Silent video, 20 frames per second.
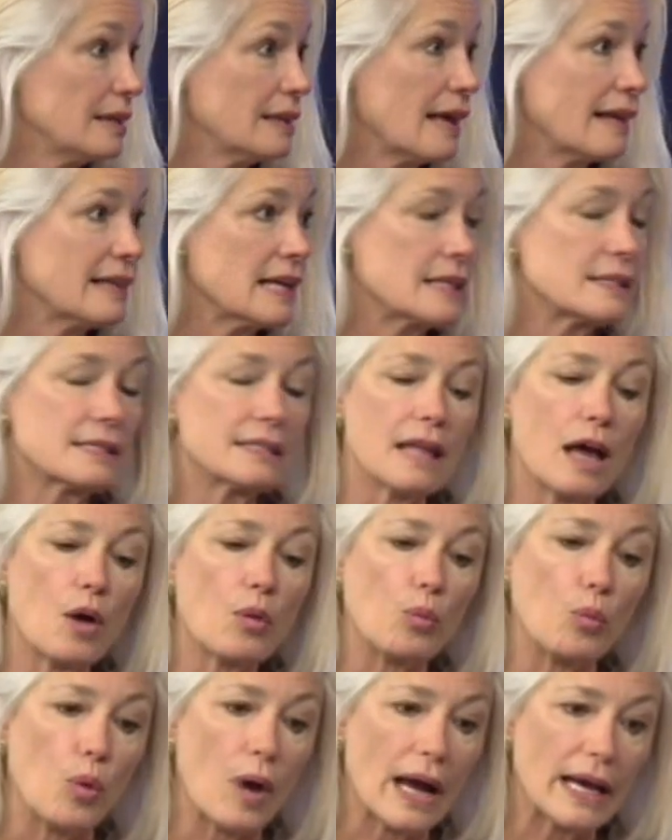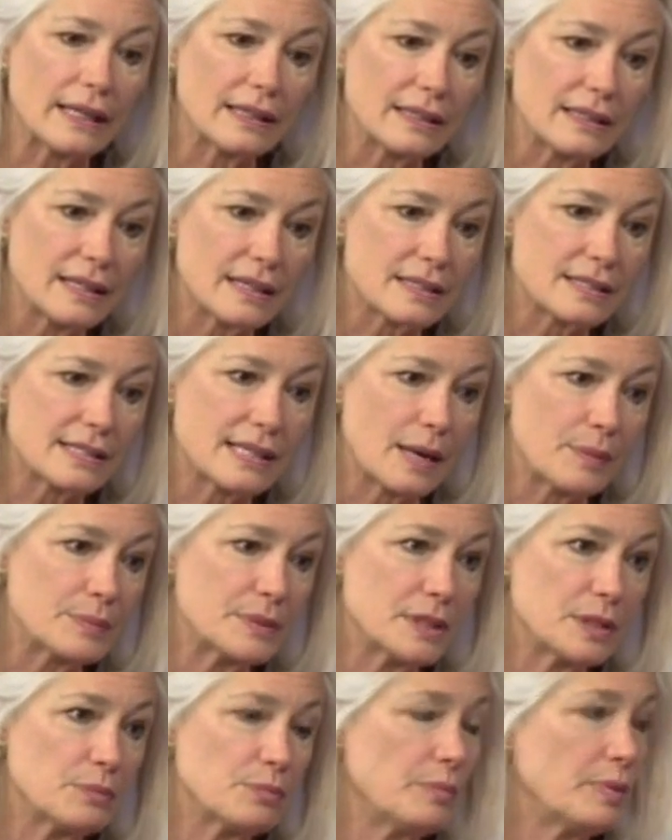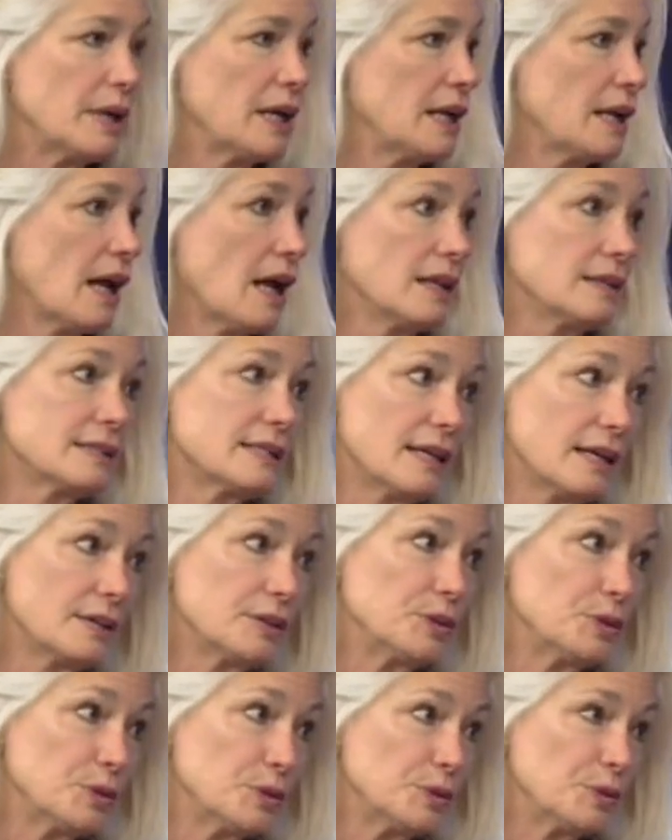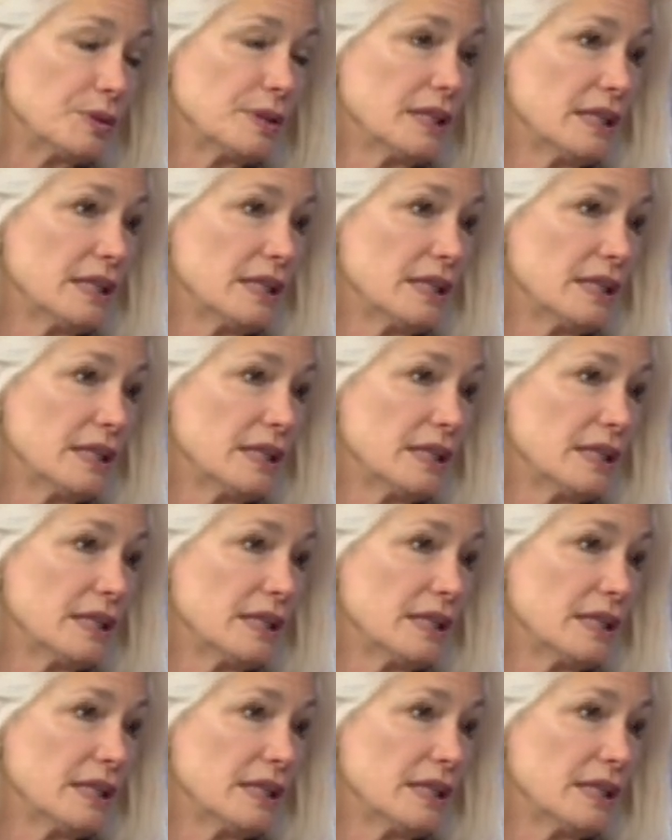Now, that's not widely accepted, but I'll tell you...